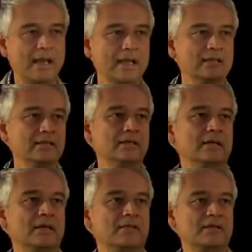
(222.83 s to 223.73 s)
And
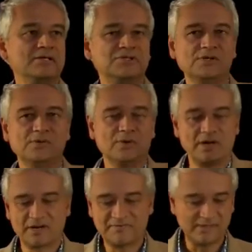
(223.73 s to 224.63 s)
these two
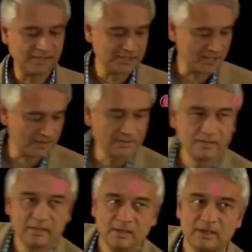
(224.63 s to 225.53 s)
are going to feel each other,
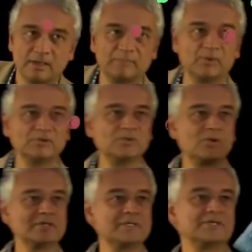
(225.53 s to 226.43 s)
pulled
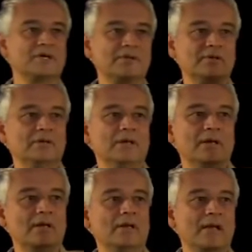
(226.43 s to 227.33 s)
towards each other.
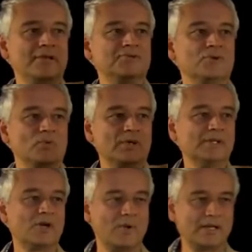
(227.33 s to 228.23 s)
And so
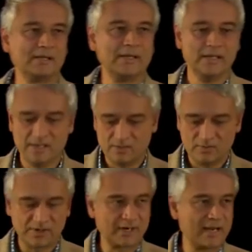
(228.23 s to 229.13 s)
really quickly,
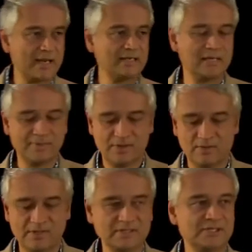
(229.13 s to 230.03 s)
we're going to end up
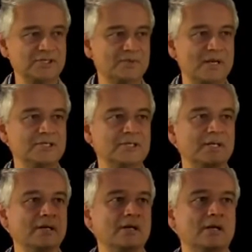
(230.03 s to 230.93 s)
with a
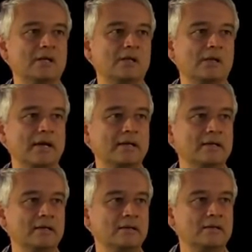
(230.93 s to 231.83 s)
situation
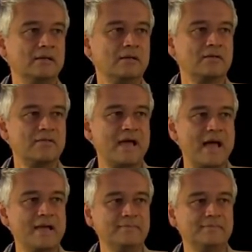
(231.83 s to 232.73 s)
like
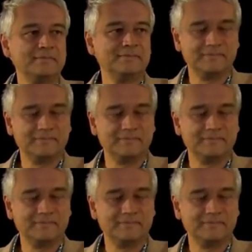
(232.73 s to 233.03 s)
that.